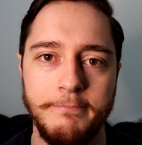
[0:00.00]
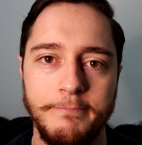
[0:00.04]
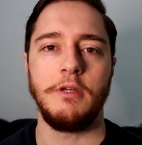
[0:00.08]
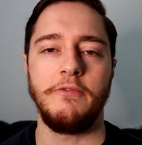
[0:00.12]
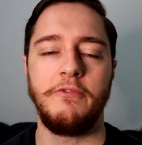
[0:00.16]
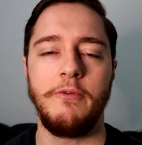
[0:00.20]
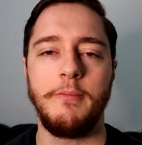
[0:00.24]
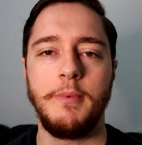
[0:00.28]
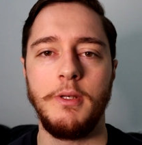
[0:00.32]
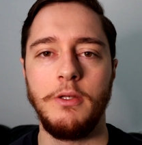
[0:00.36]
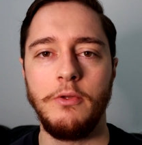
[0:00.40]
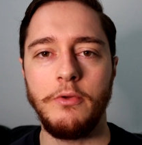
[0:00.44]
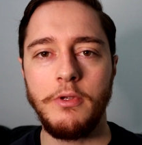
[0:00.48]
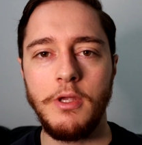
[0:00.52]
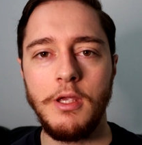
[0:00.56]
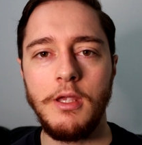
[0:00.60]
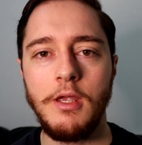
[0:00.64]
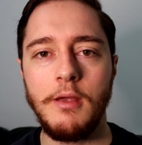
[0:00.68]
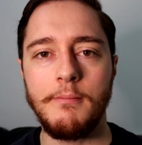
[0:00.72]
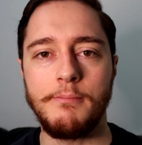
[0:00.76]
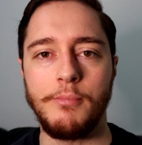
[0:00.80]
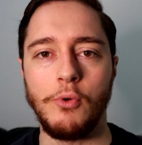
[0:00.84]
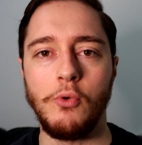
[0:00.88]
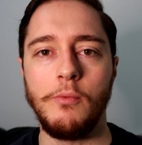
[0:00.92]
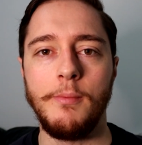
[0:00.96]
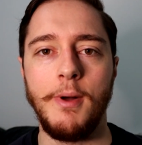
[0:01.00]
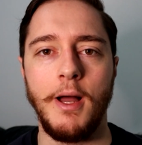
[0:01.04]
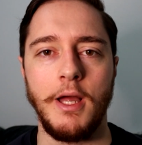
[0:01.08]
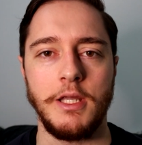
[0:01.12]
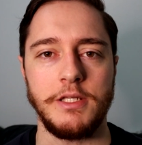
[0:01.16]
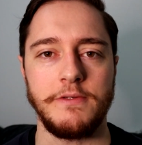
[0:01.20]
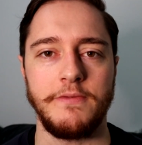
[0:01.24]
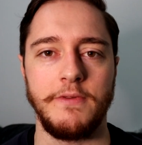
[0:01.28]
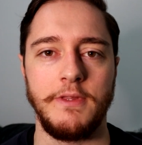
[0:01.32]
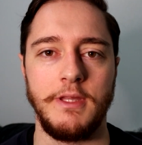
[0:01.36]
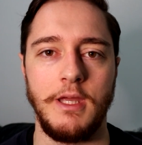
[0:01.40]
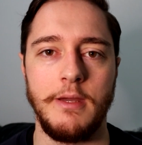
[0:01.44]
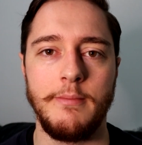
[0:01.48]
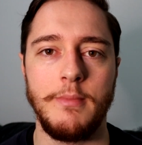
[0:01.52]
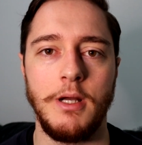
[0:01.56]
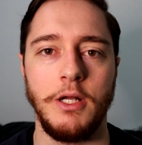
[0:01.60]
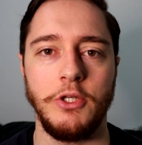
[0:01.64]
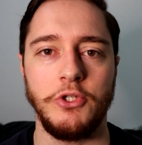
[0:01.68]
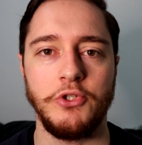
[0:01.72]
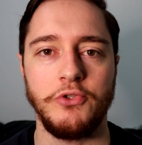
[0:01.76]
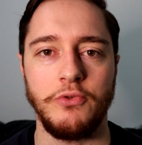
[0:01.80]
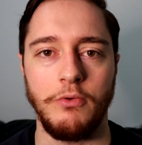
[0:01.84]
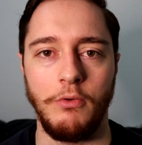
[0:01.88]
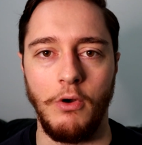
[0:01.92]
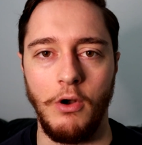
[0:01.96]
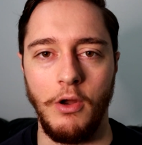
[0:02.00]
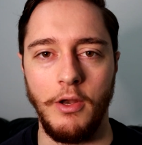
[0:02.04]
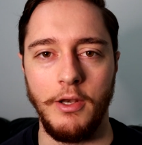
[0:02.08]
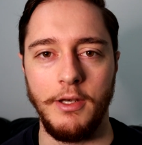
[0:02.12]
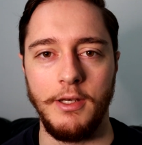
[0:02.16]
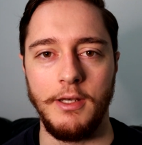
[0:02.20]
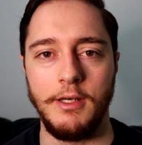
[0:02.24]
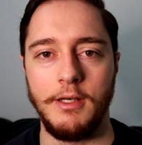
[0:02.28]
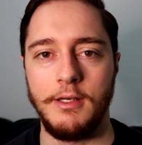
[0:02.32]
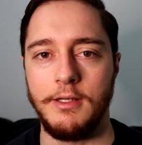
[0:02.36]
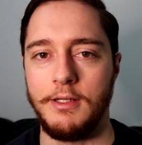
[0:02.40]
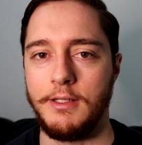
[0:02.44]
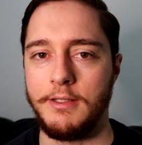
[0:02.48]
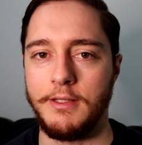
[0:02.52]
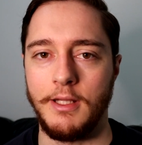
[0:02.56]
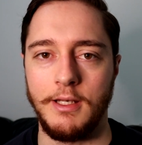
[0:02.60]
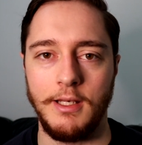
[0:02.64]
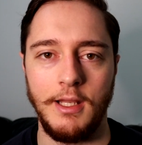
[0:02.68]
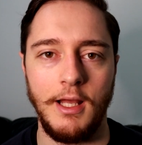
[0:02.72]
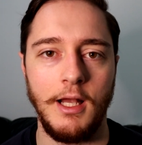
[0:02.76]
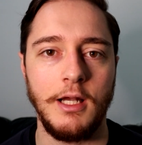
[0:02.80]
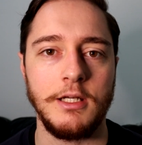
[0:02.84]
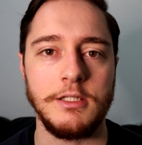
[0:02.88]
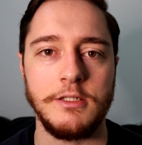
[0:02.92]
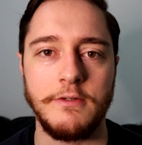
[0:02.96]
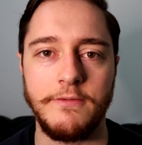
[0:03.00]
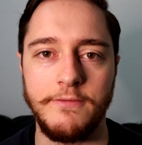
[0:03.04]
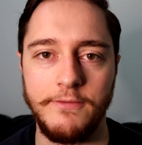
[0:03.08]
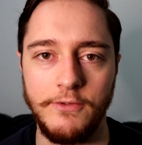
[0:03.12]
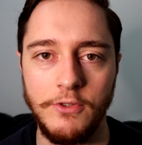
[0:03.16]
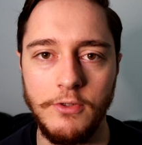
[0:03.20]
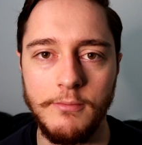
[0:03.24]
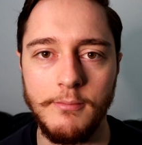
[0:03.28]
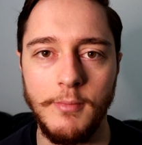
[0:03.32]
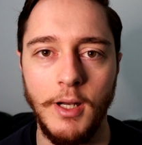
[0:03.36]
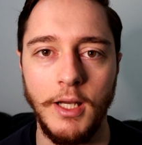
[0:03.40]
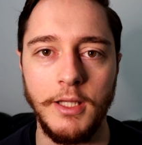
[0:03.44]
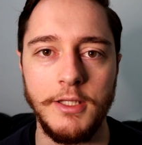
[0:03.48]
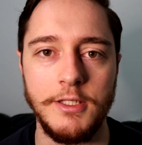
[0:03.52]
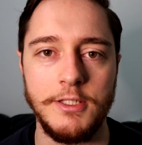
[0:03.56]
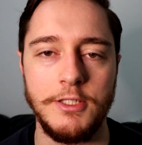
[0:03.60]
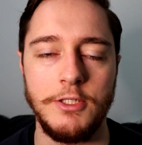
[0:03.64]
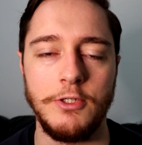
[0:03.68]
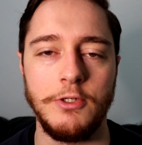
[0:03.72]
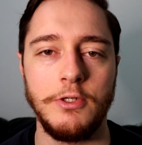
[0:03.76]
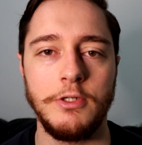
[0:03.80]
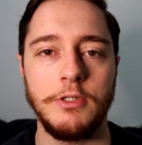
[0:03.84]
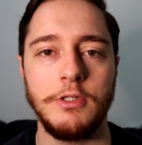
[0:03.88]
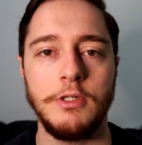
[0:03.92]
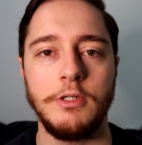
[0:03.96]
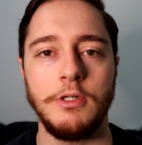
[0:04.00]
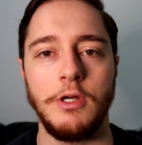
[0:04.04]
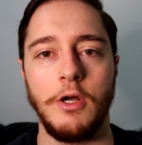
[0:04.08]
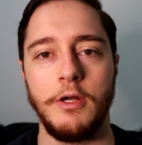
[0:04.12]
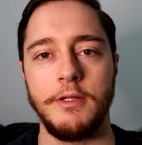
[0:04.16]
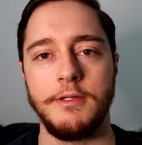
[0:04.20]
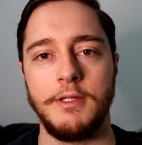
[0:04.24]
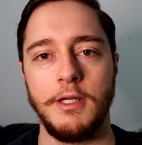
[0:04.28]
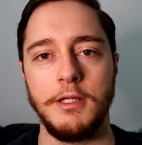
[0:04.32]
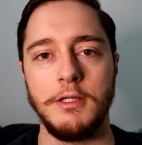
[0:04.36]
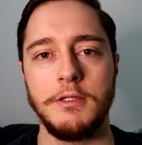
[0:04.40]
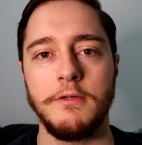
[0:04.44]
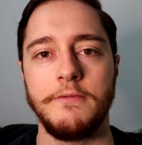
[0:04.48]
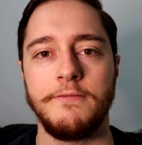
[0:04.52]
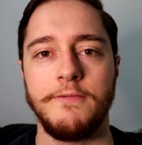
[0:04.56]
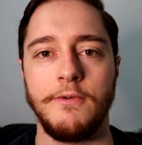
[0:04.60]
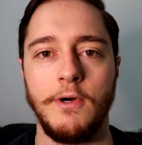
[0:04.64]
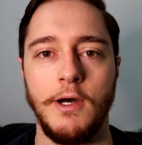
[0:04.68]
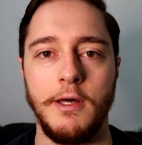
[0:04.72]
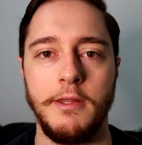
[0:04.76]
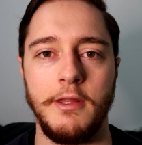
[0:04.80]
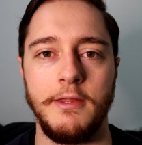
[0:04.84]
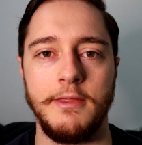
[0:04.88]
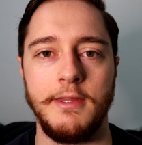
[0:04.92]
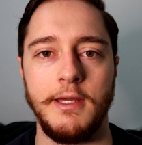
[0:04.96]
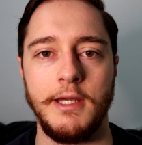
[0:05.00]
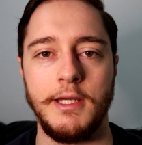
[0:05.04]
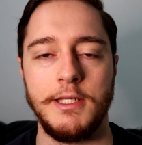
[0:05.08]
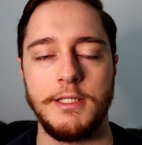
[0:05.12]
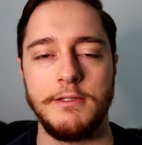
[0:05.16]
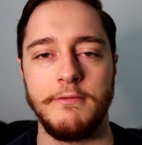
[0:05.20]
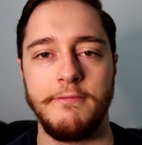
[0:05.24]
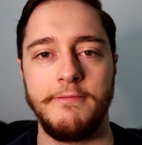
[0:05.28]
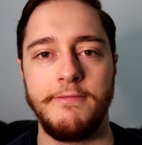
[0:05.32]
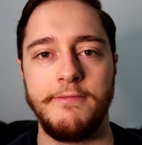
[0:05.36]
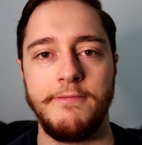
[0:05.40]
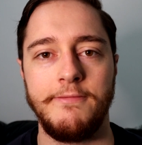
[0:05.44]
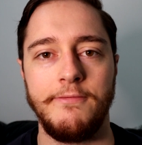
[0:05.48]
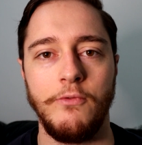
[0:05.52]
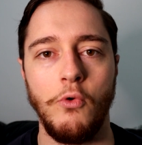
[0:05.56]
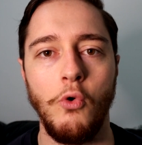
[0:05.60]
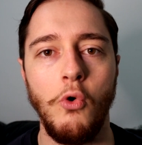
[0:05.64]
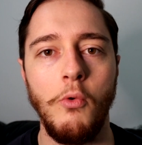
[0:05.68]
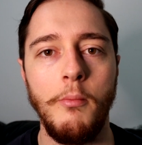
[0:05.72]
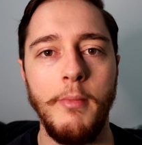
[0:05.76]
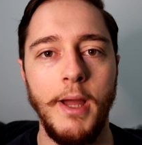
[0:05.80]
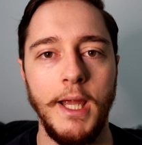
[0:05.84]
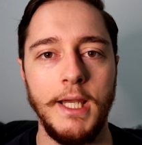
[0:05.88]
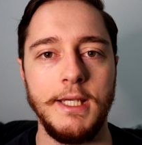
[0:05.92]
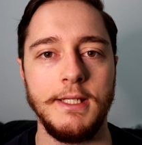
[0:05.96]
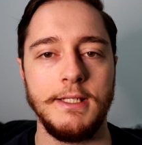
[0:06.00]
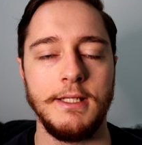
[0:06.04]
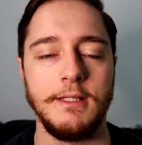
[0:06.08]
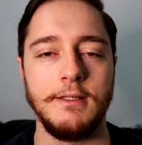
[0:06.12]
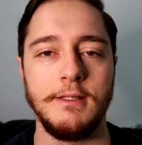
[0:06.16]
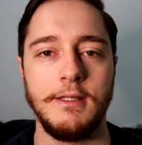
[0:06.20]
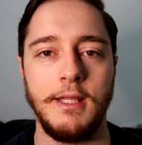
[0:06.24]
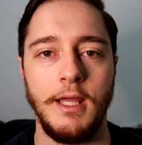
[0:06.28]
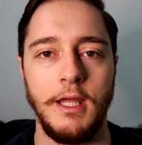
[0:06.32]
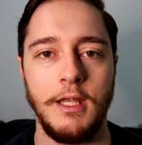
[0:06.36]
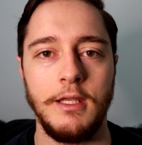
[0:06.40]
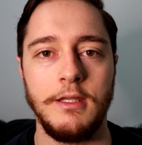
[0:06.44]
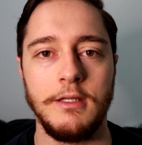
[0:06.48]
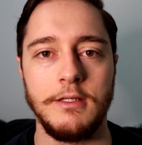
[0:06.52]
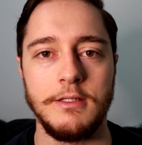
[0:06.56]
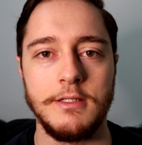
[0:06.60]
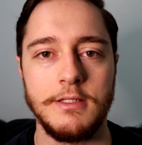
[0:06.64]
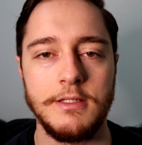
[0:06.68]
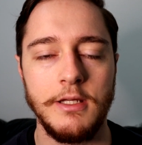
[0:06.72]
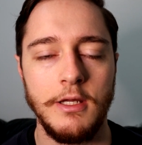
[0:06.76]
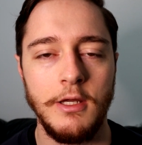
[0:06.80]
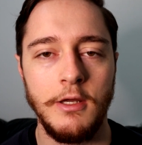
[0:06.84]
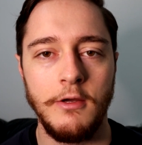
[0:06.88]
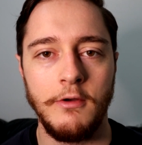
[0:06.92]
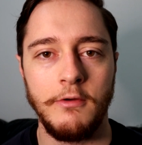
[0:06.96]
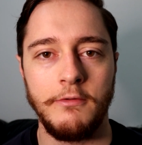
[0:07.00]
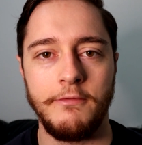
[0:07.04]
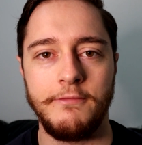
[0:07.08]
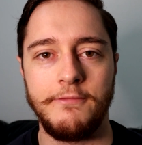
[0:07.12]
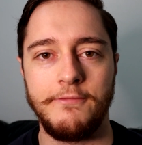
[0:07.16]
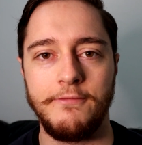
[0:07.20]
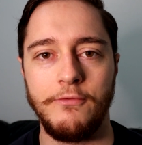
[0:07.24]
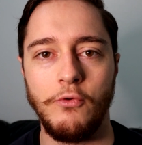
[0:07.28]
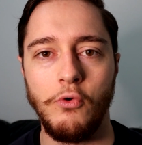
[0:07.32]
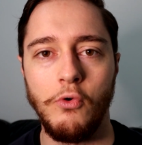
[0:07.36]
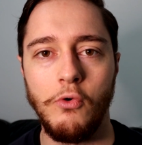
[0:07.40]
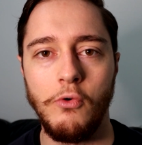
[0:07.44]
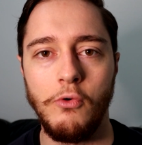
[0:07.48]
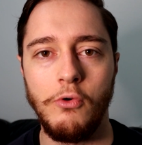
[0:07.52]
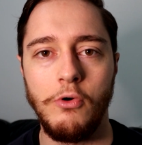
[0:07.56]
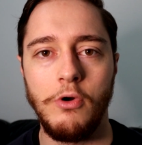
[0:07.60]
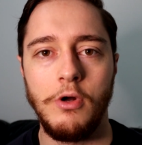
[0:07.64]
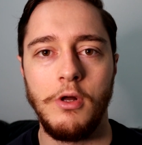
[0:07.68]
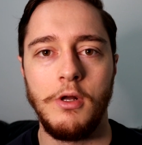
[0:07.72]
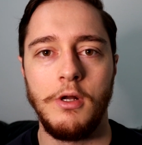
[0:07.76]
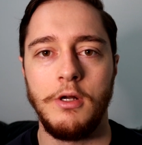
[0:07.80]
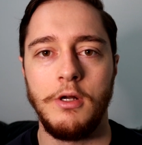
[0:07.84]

If you've been looking at bull bars for the MR Triton in the last few months, you're going to identify that there's four main contenders, four